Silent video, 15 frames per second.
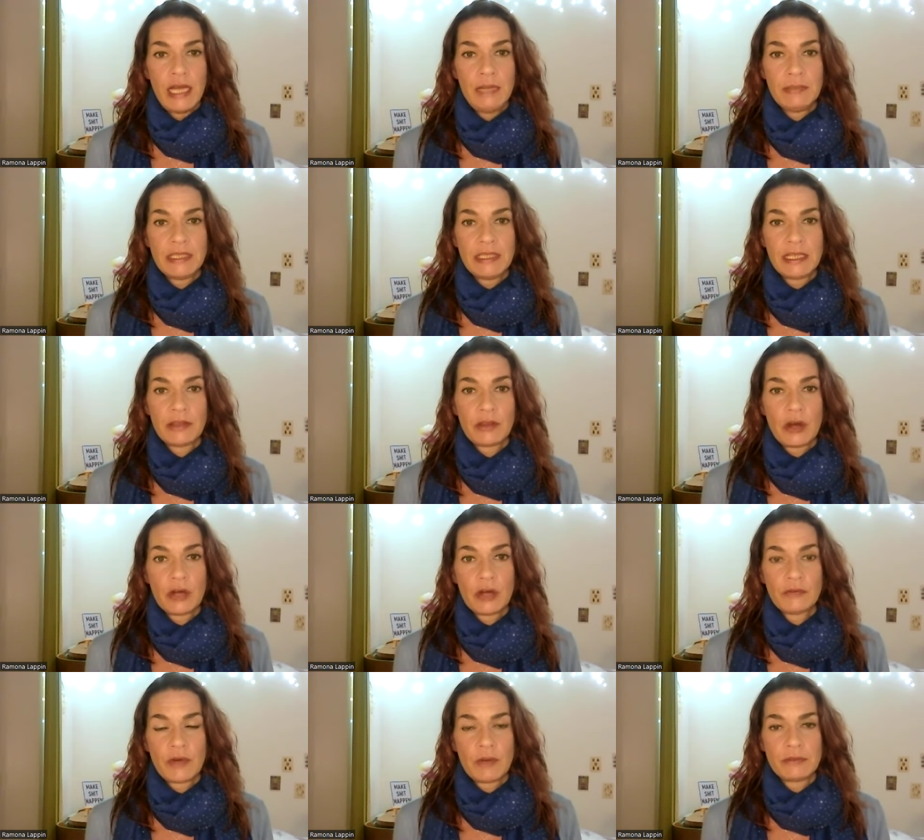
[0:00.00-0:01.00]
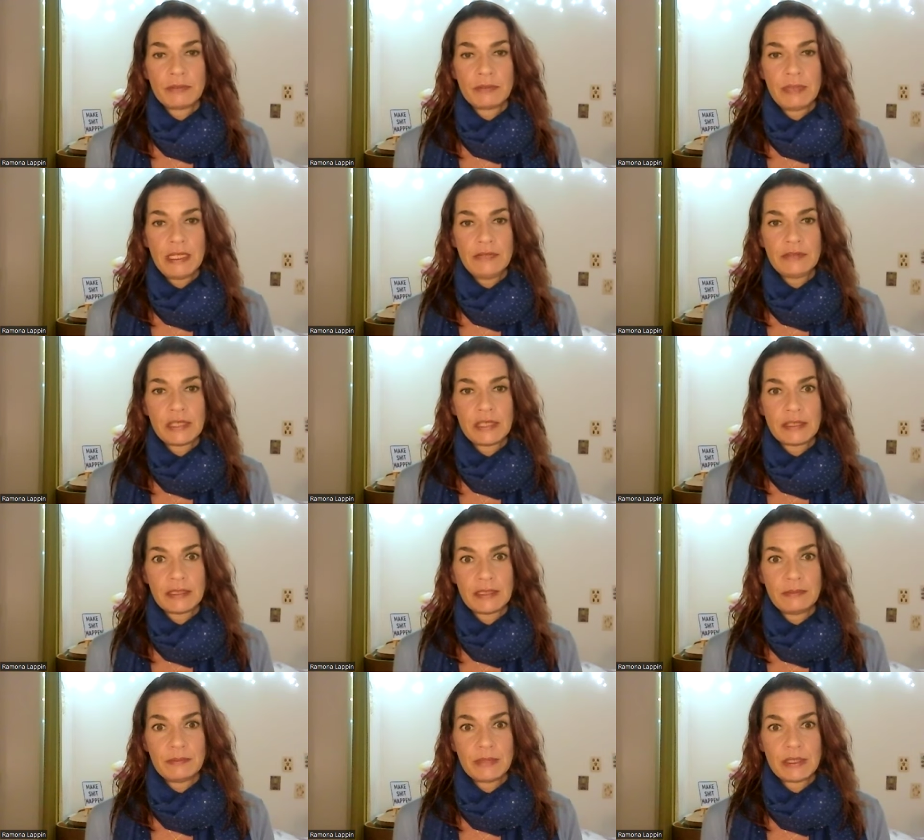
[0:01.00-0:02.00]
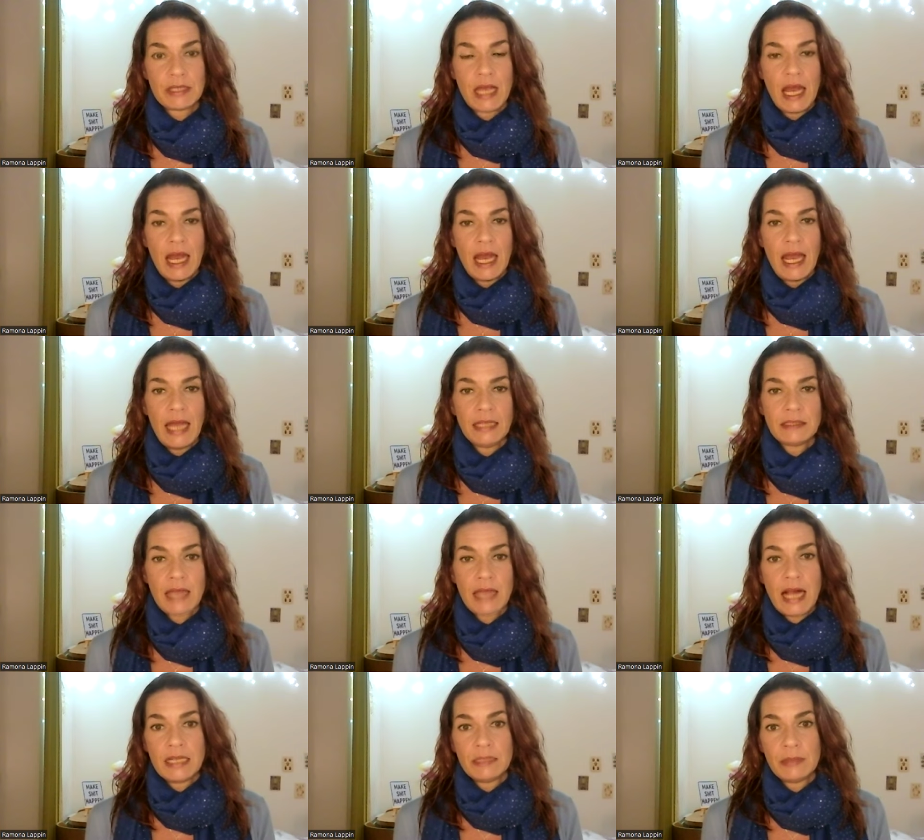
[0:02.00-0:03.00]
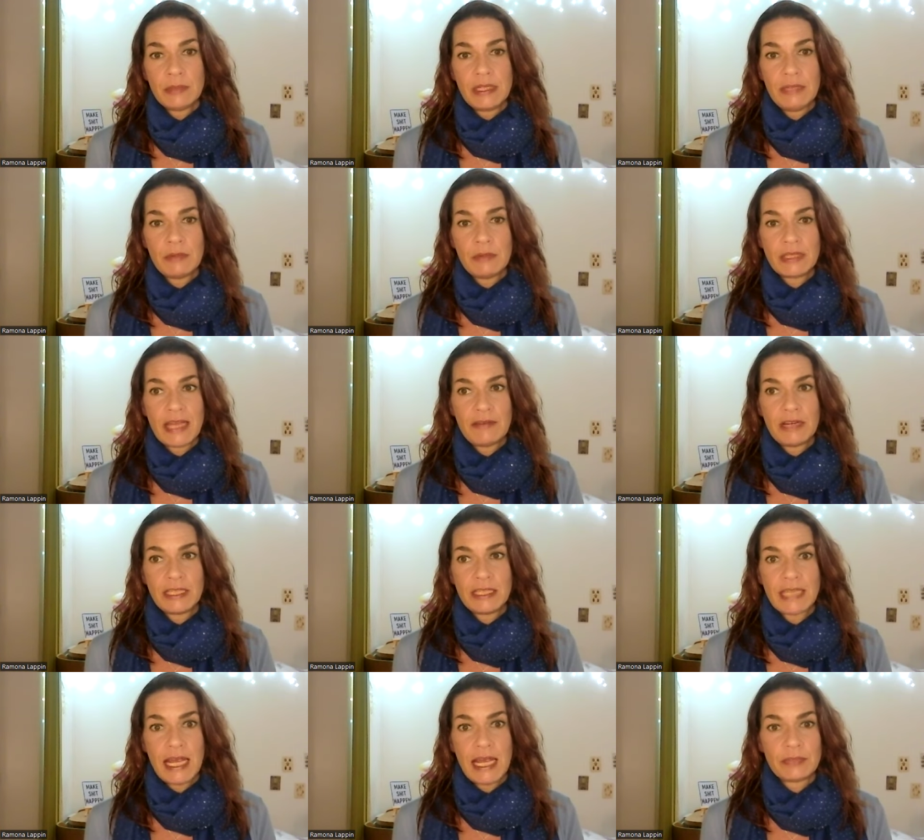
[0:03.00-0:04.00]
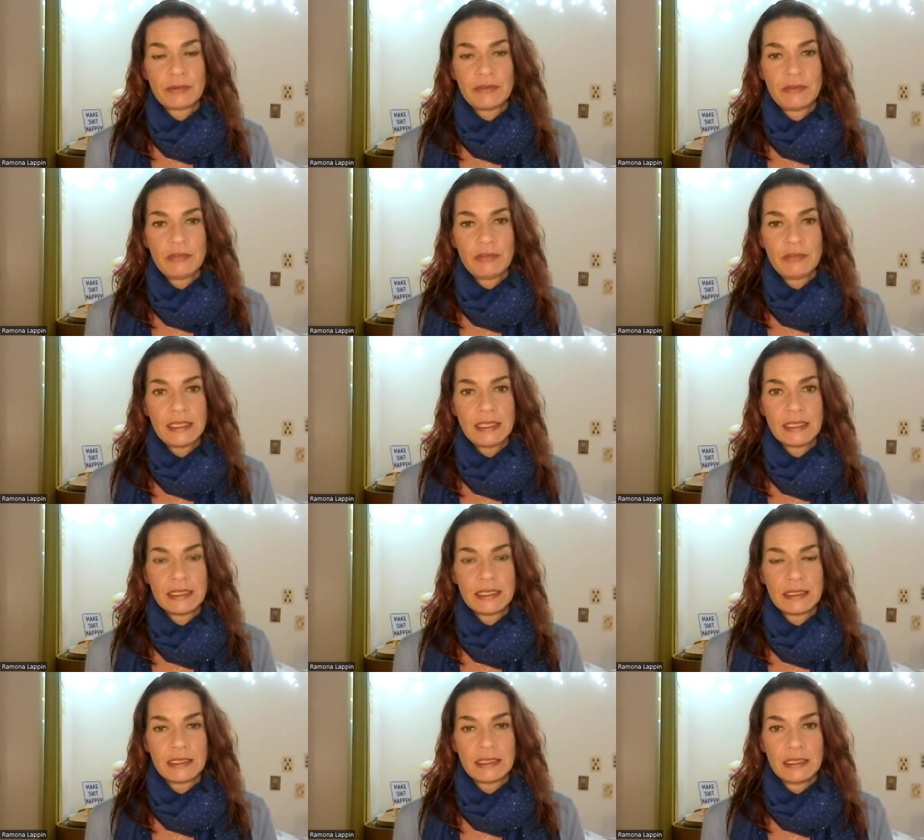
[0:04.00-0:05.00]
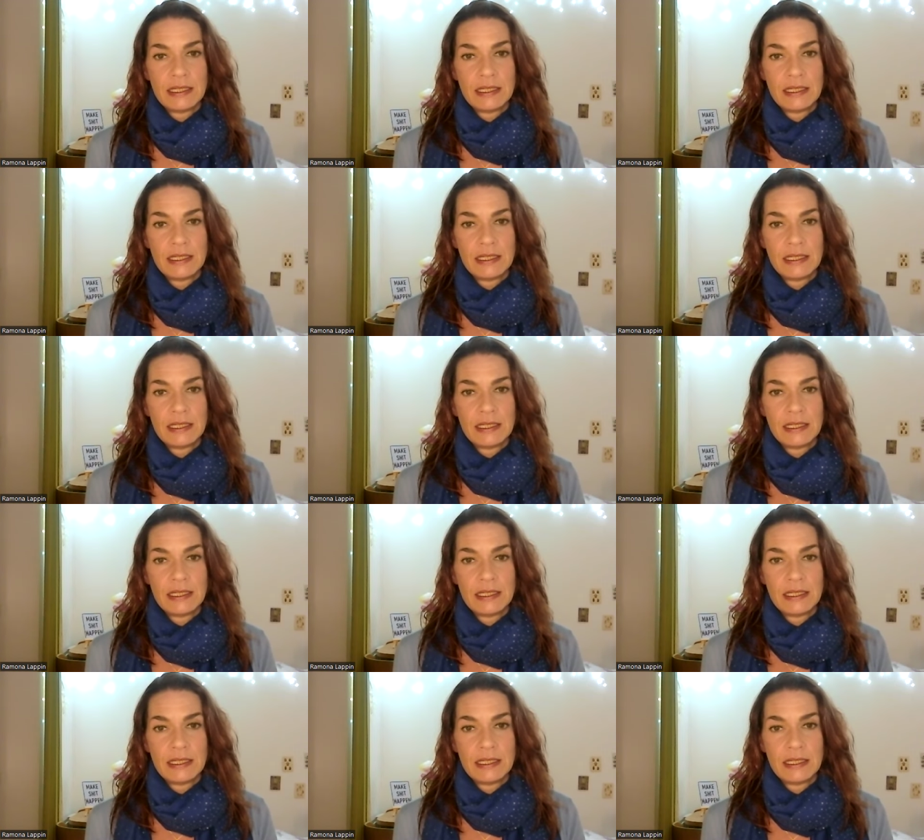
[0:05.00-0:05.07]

limiting thought forms, belief systems, and ultimately whatever it takes within reason.